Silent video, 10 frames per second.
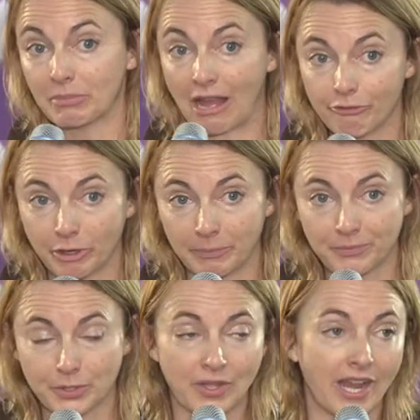platform
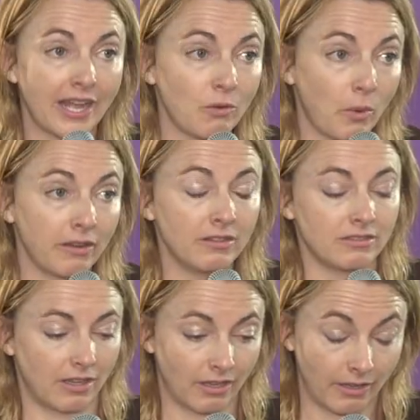so that anyone
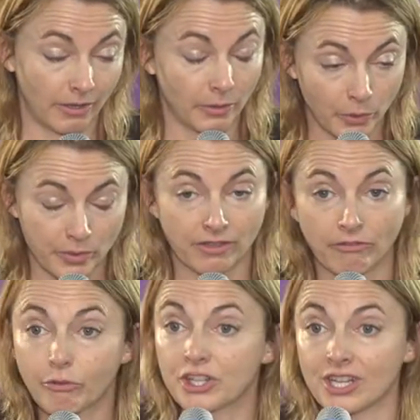uh, who is
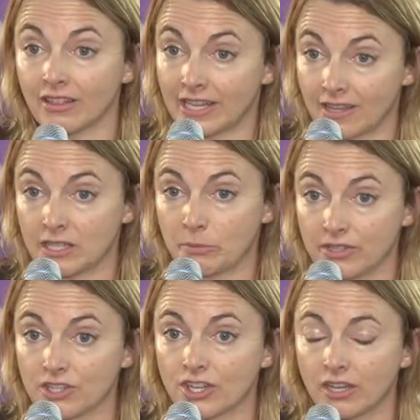unfortunately in this
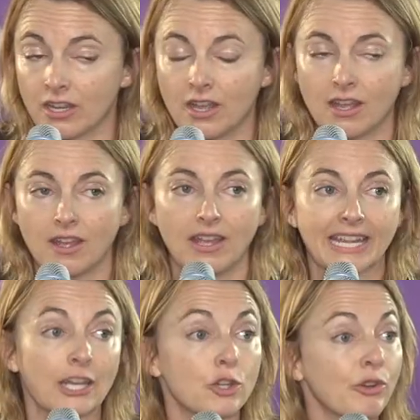position
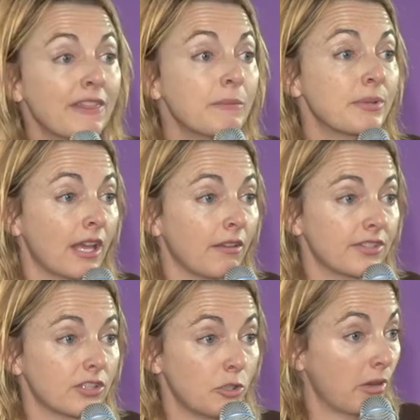can train
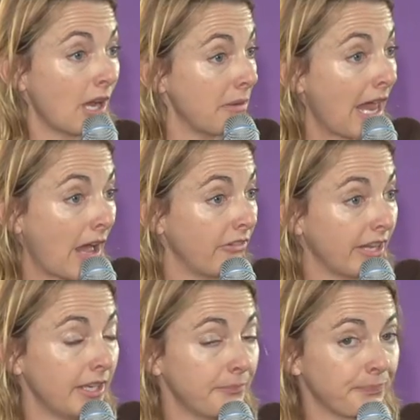themselves to become an
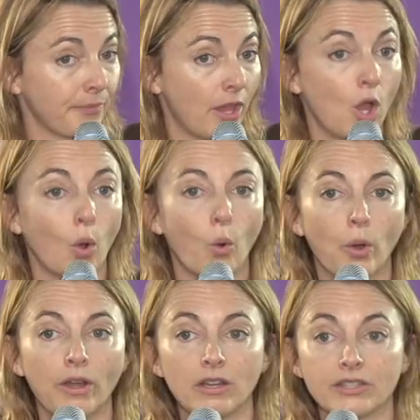advocate
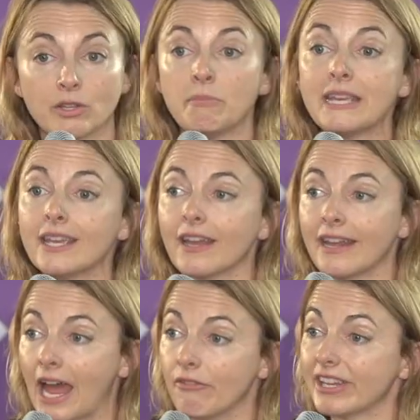or to be an
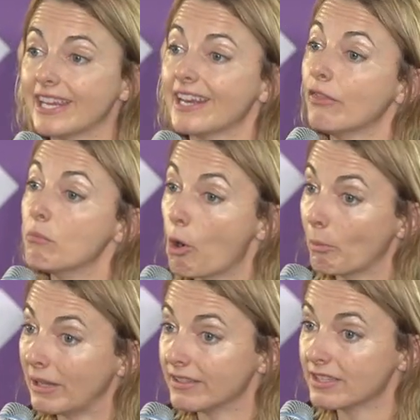advocate in the
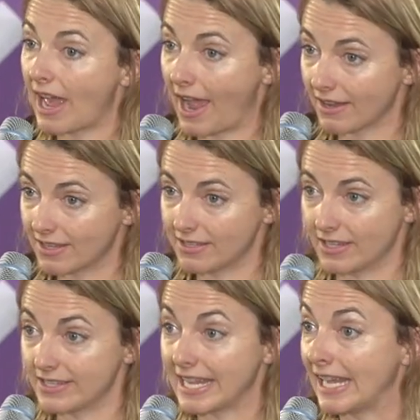moment to access
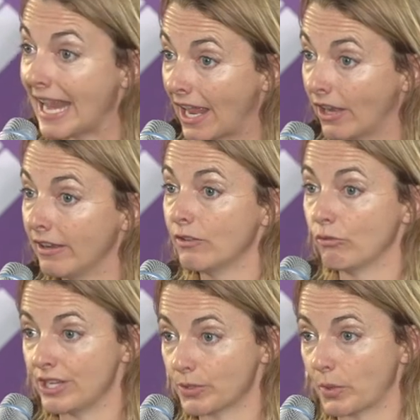this in hand
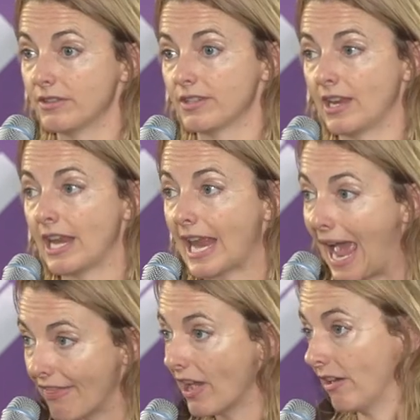resource
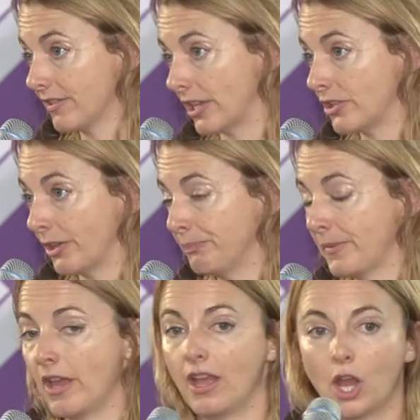at the health center.
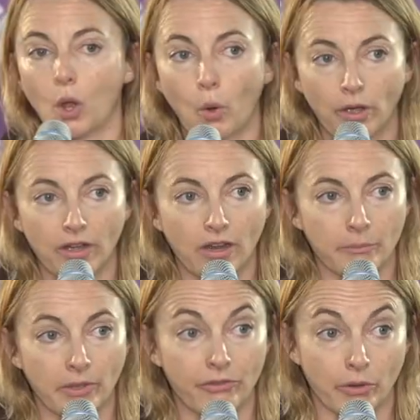Or
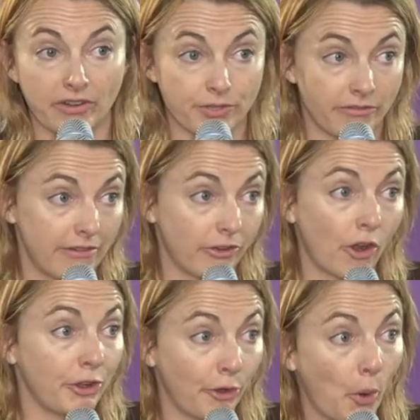um, if you're a survivor
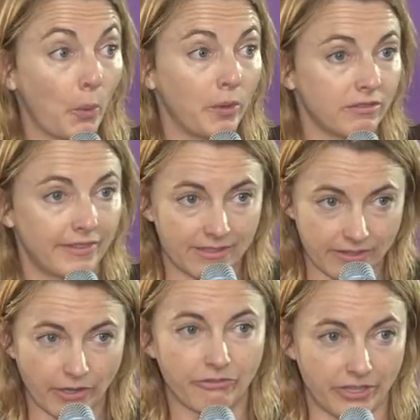on your own, that's
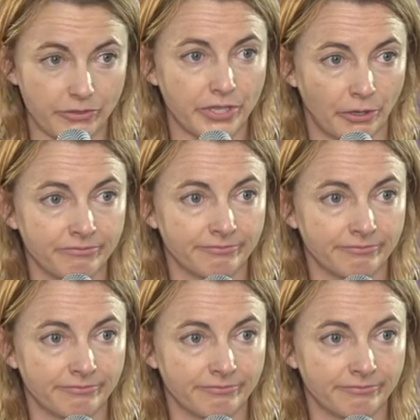there for you too.